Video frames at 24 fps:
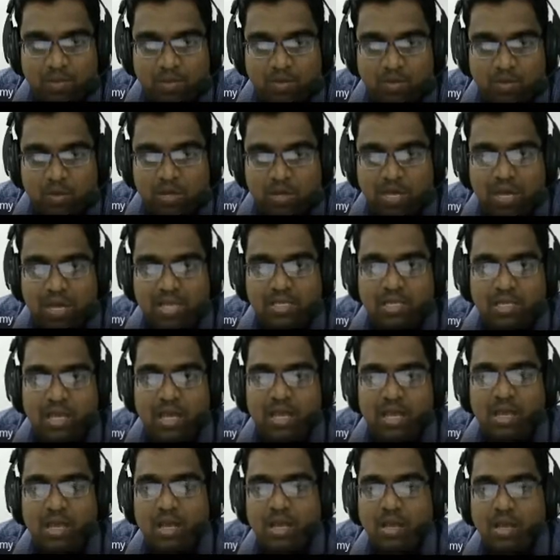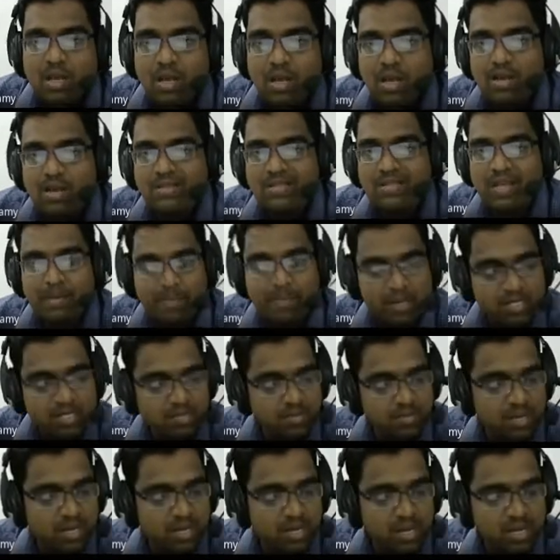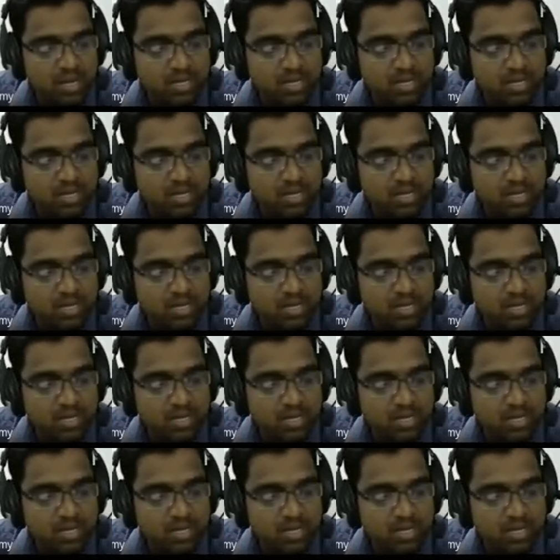So AC cos A plus B